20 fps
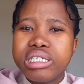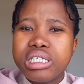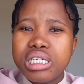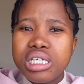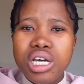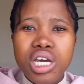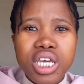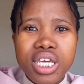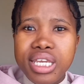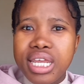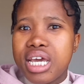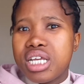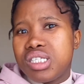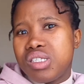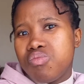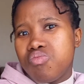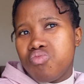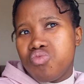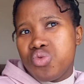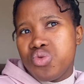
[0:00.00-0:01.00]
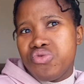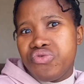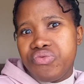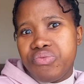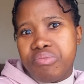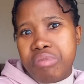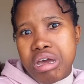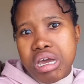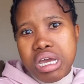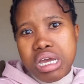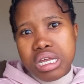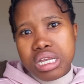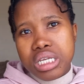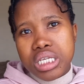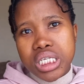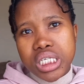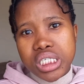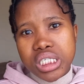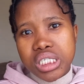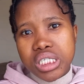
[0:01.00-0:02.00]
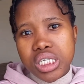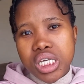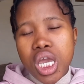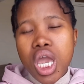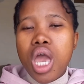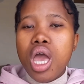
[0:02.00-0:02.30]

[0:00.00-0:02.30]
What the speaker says: it adds movement, you see.